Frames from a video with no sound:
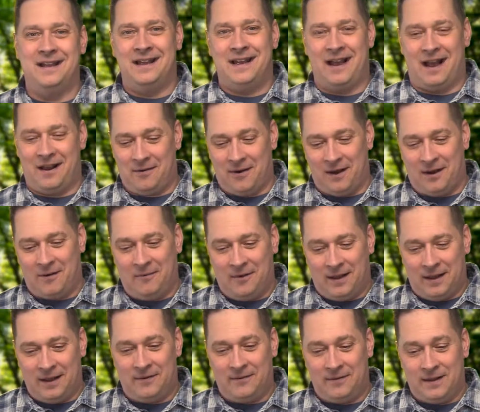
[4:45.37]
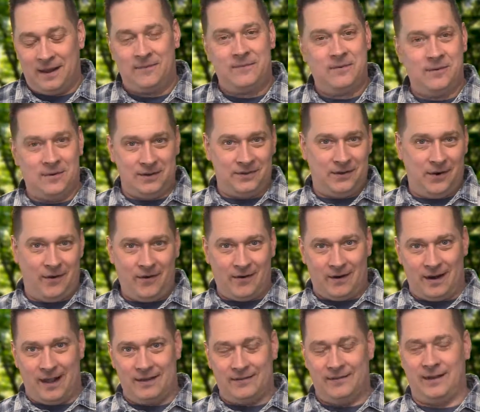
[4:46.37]
I, if you
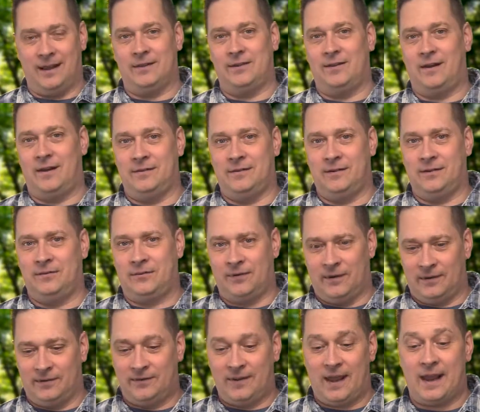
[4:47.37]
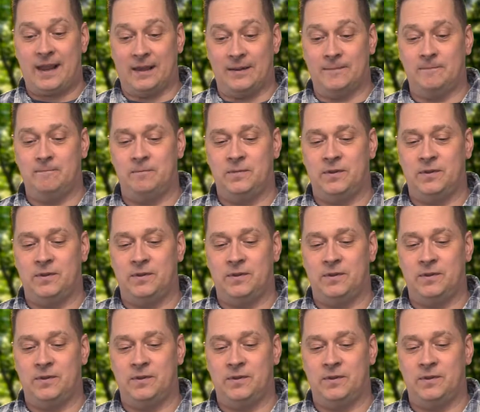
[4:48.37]
internalize that thought just for a second,